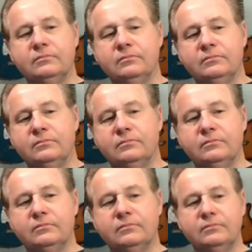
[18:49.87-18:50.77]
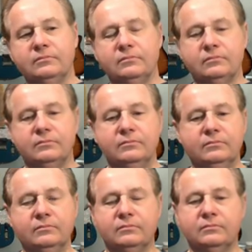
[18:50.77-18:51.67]

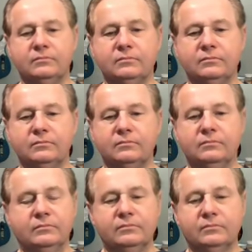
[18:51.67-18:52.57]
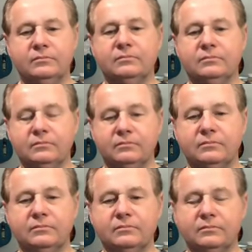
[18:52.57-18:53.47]

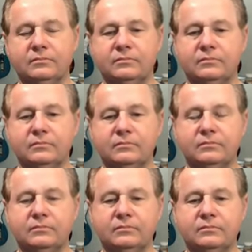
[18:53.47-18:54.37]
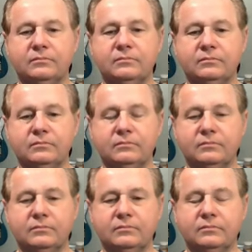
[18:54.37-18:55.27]

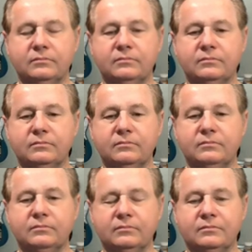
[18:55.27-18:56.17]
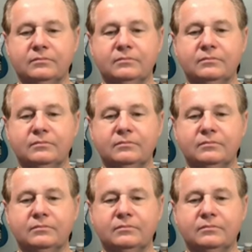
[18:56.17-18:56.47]
This person isn't speaking.